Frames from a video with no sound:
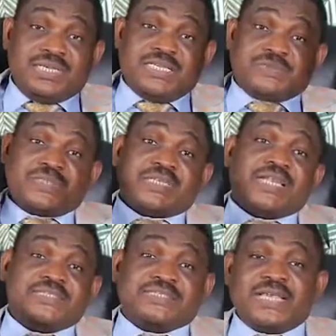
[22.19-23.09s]

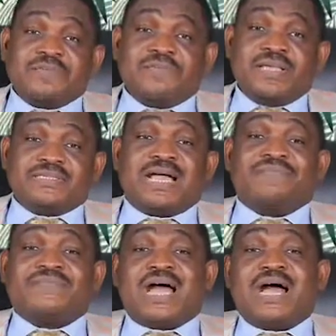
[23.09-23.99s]
especially this segment
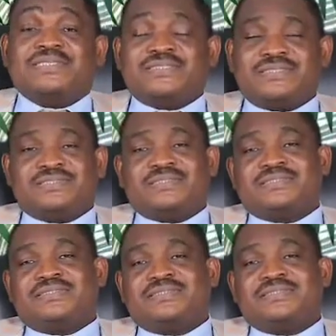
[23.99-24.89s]
I've tagged
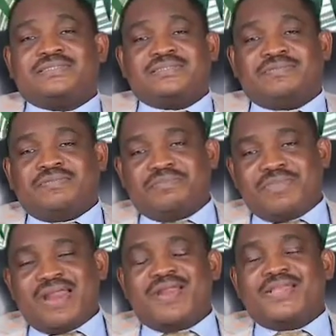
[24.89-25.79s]

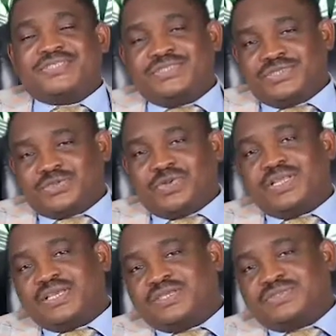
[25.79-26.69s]
Marriage
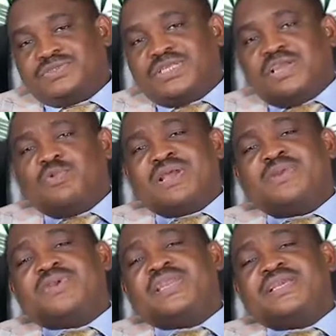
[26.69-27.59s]
Tonic. Today we are
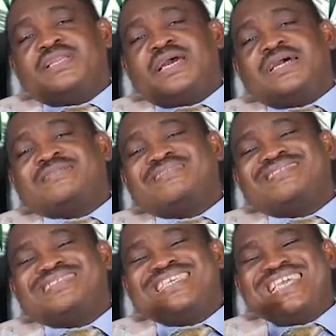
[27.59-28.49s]
looking at
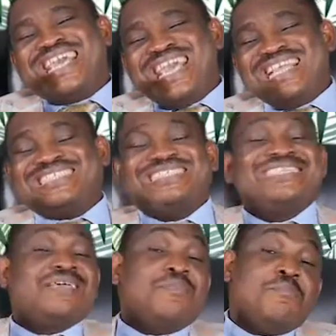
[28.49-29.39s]
the 8th
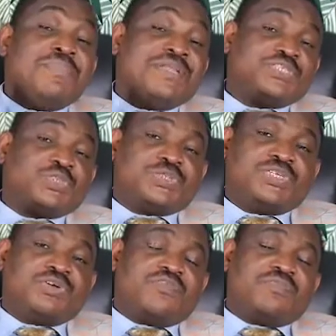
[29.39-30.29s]

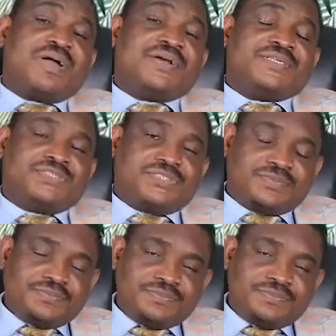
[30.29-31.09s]
ministry of marriage,